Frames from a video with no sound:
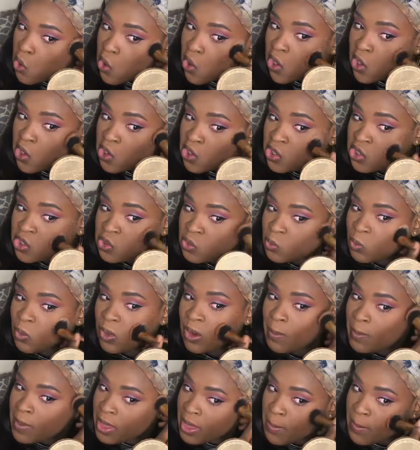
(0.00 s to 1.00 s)
And
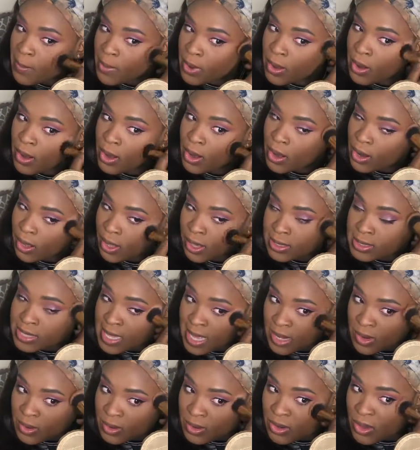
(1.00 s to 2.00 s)
remember, because
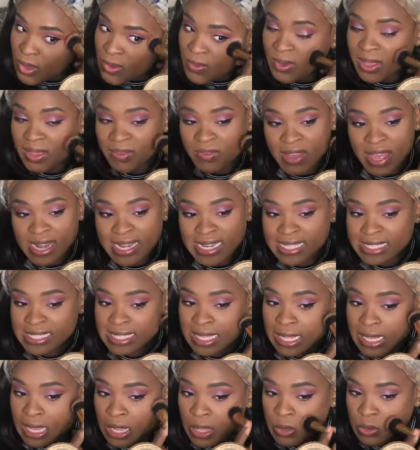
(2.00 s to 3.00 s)
I don't know if I
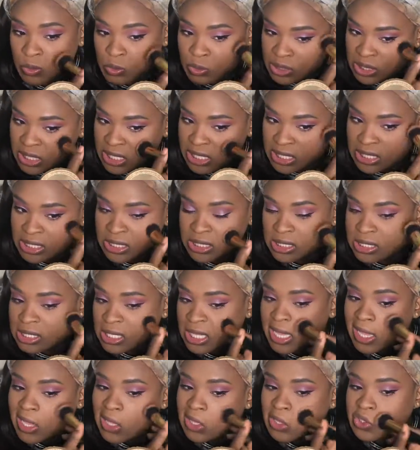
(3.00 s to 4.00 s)
disclose this
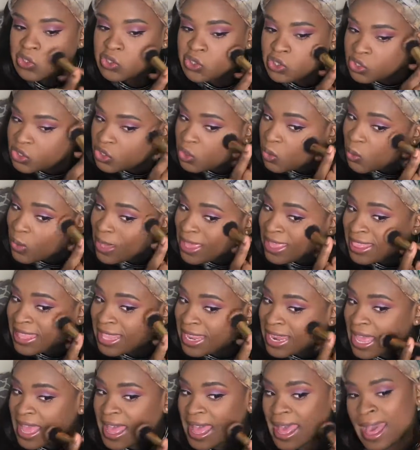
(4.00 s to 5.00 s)
is the way
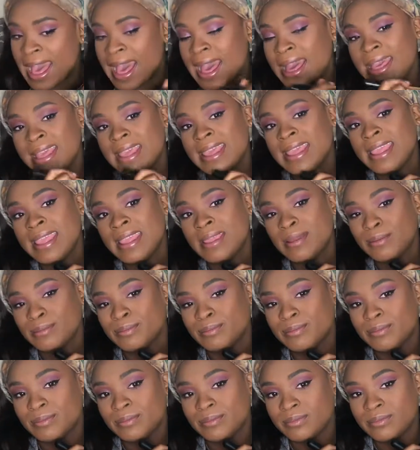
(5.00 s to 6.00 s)
that
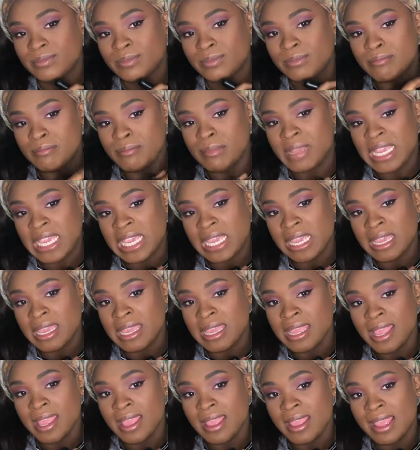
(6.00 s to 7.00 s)

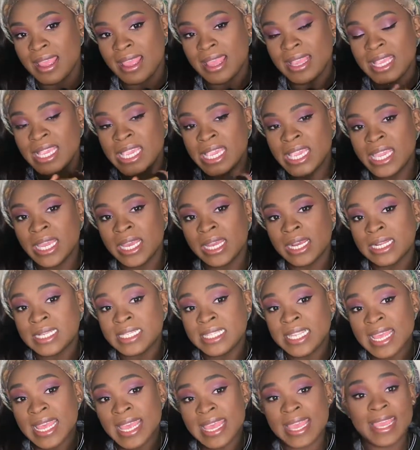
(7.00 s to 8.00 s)
me,
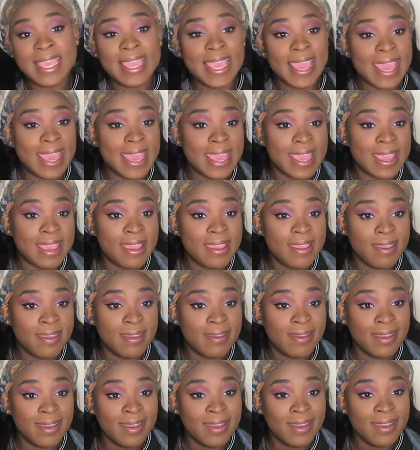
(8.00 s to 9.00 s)
Keontae K,
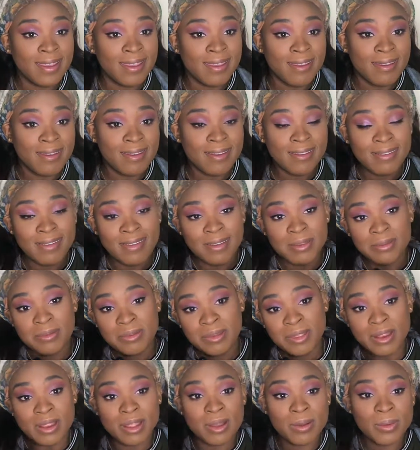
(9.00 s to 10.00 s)

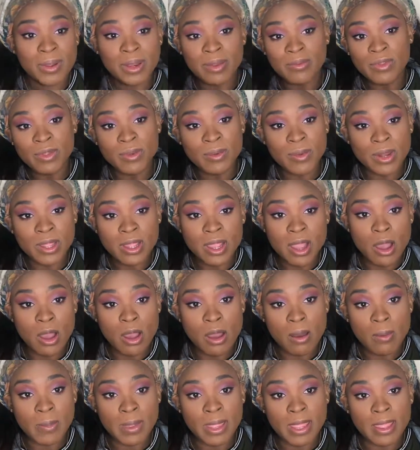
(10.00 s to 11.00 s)
you know, whatever you want to
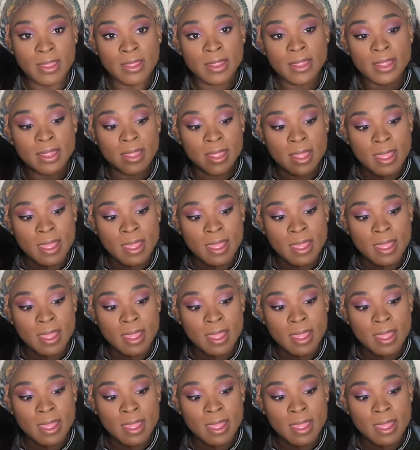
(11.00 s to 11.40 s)
call me,